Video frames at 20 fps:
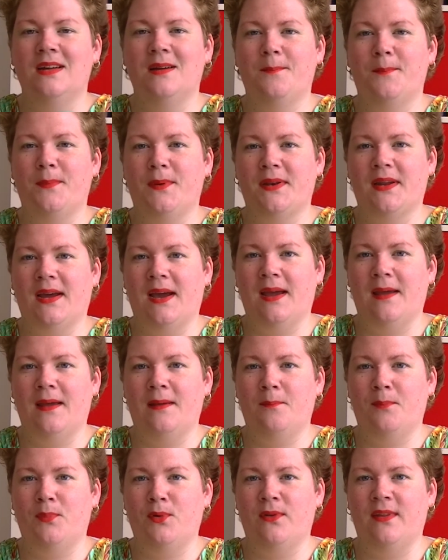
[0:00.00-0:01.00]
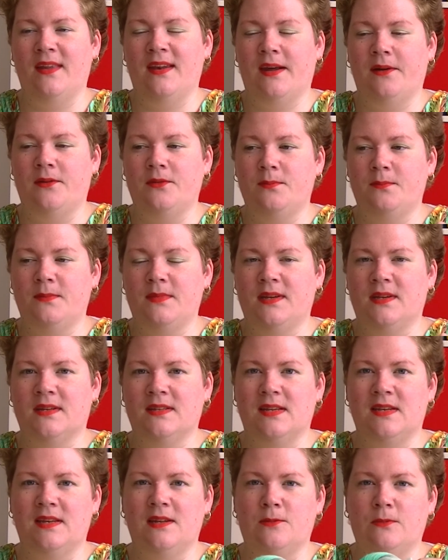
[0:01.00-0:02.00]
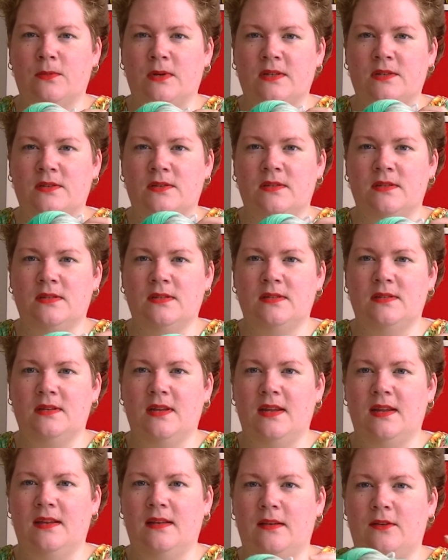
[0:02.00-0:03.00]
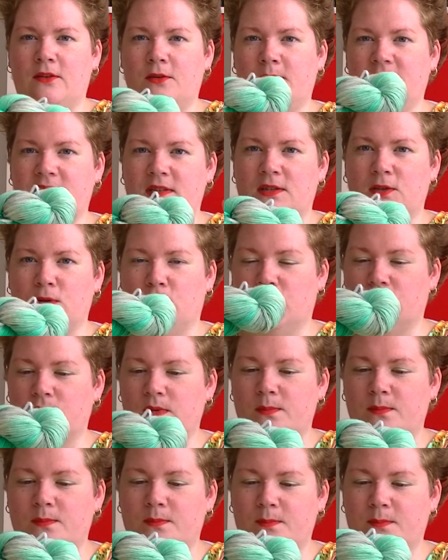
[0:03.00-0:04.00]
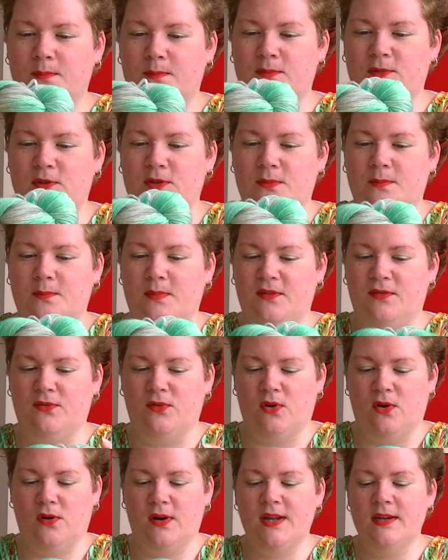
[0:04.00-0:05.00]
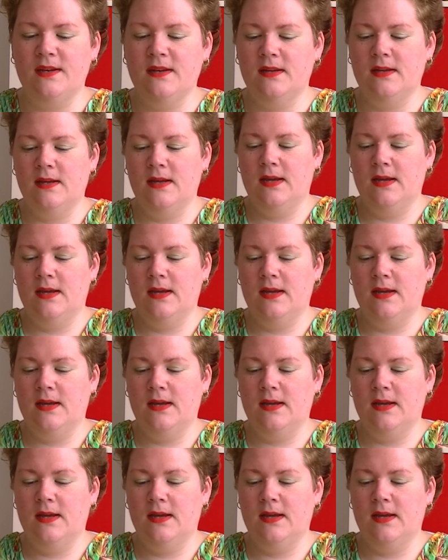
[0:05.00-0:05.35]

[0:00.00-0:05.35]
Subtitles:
but I pulled it out because I didn't want it to be sold just before it.